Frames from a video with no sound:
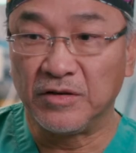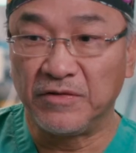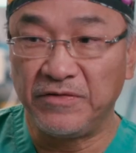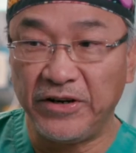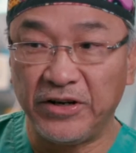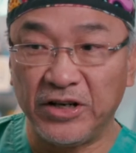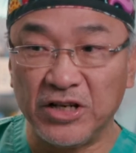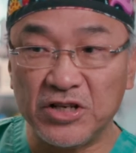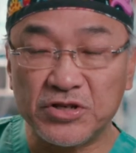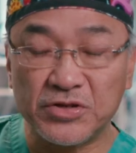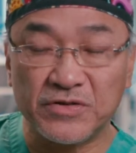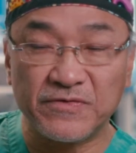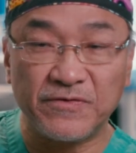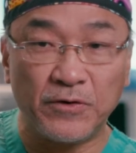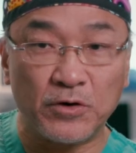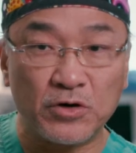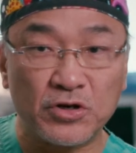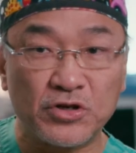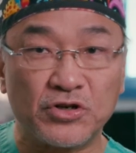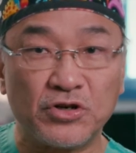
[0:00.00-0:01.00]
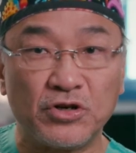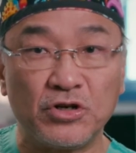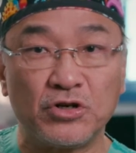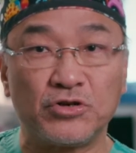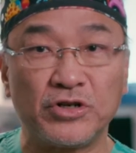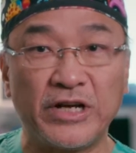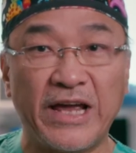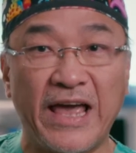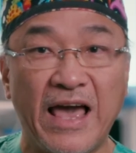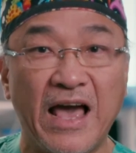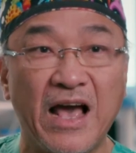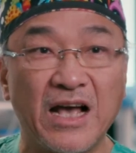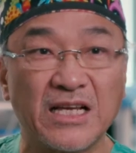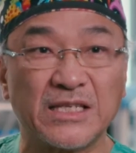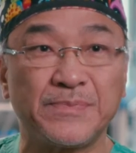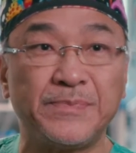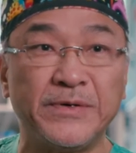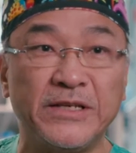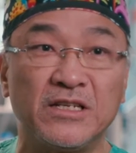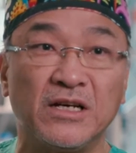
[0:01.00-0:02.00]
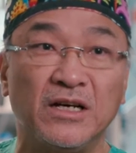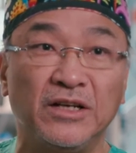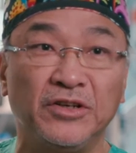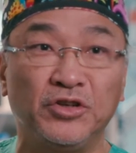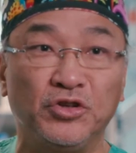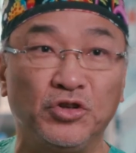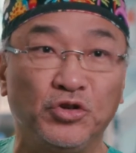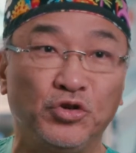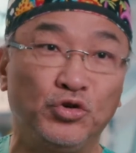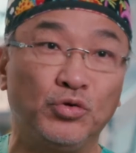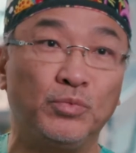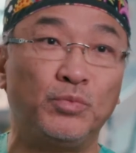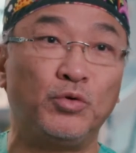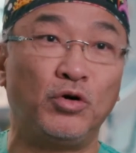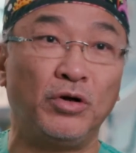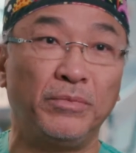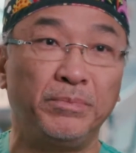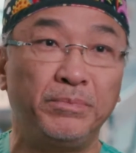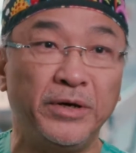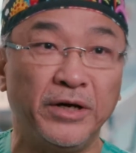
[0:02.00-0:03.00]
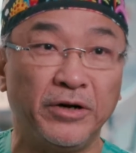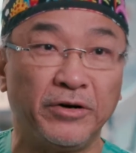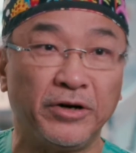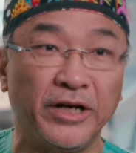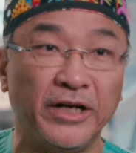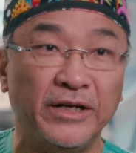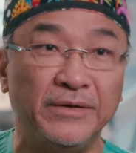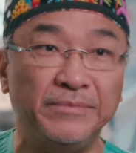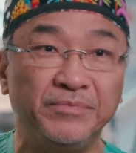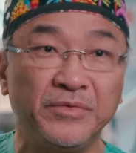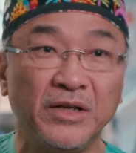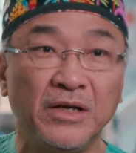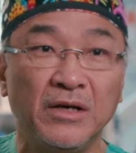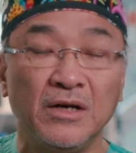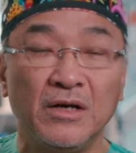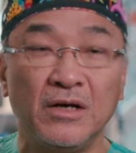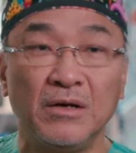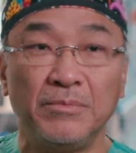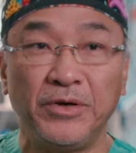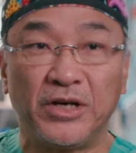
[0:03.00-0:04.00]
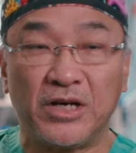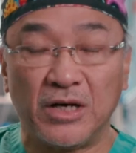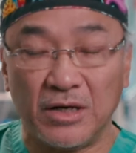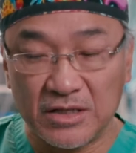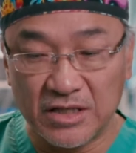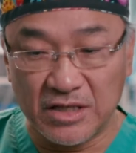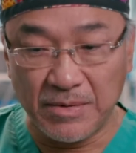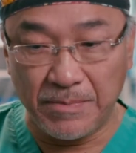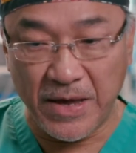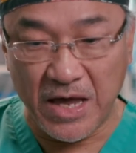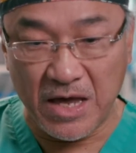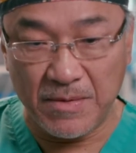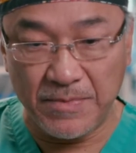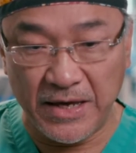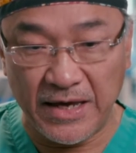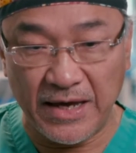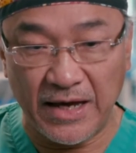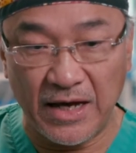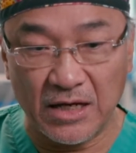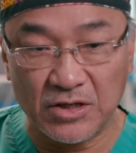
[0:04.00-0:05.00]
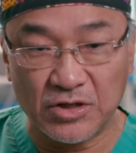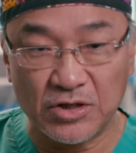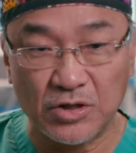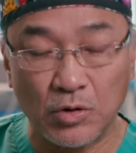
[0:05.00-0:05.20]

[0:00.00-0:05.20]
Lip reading: The very first surgery has to be done in the newborn period because the baby has